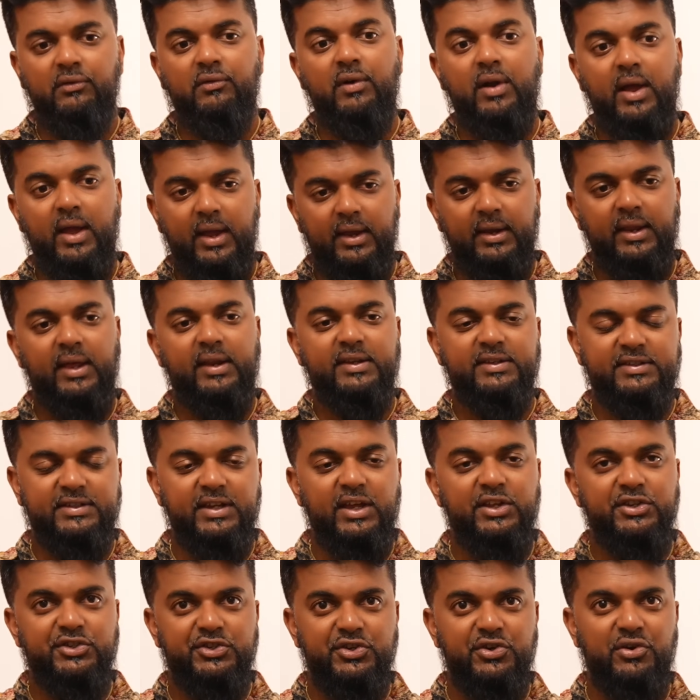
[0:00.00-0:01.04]
Right, and it
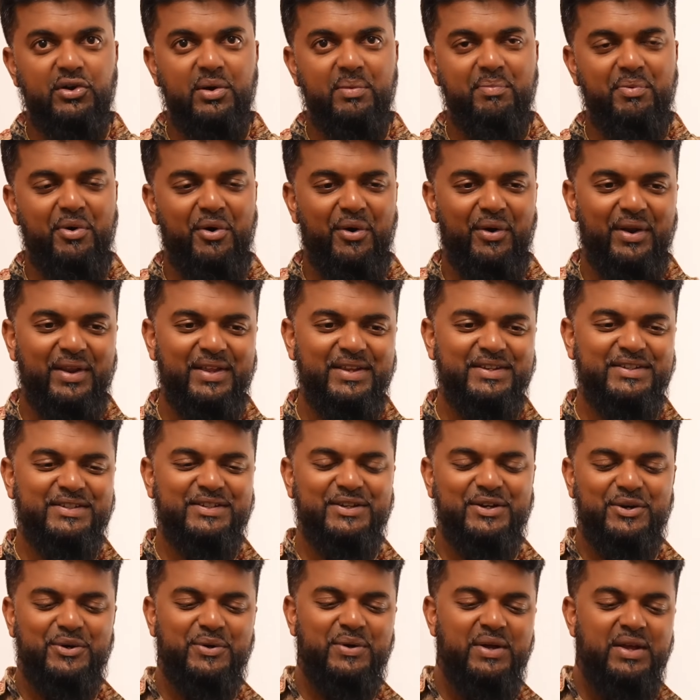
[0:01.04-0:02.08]
says Europe on it.
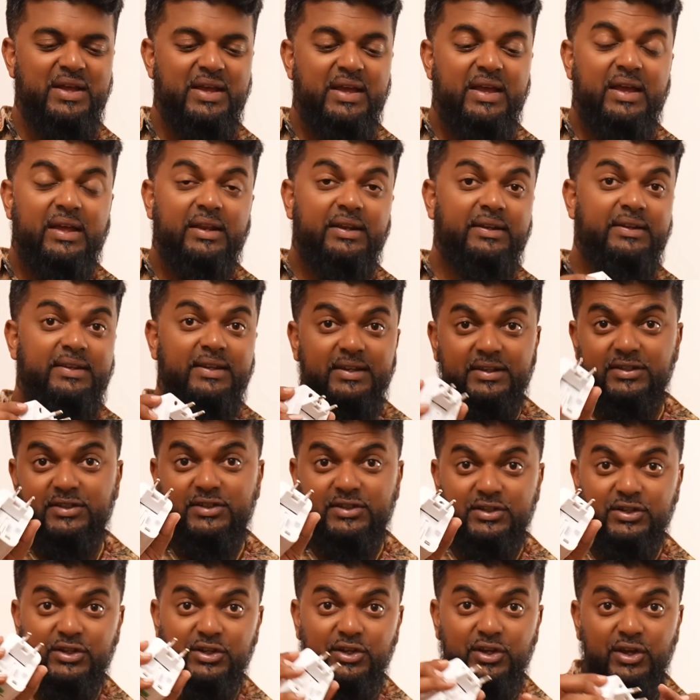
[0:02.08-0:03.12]
So
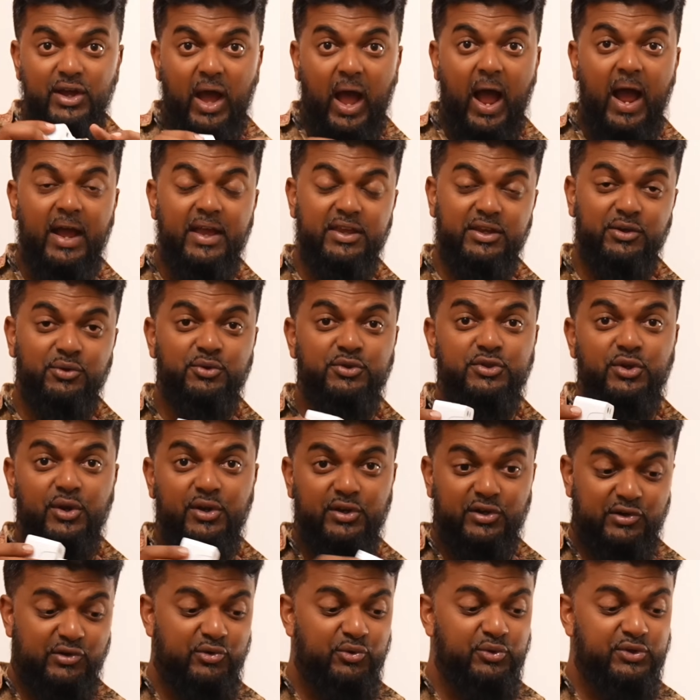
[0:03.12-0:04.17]
this I use on
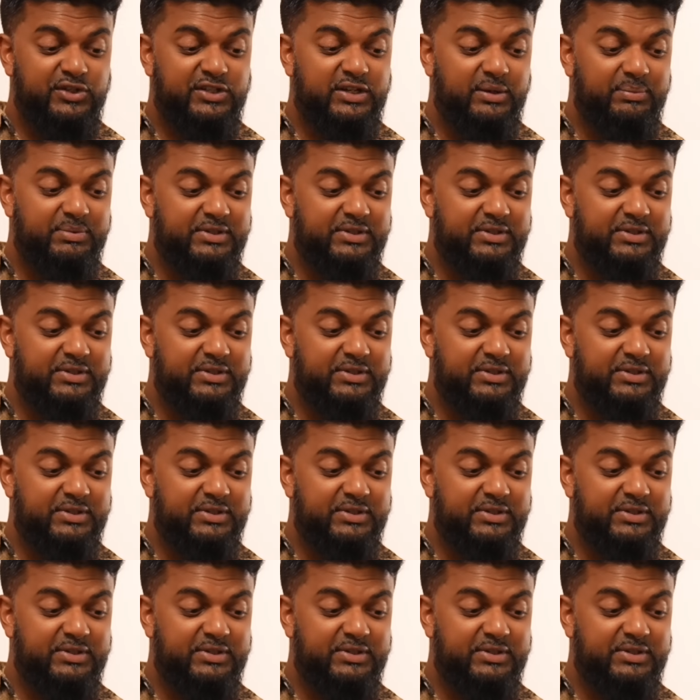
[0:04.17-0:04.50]
a cruise ship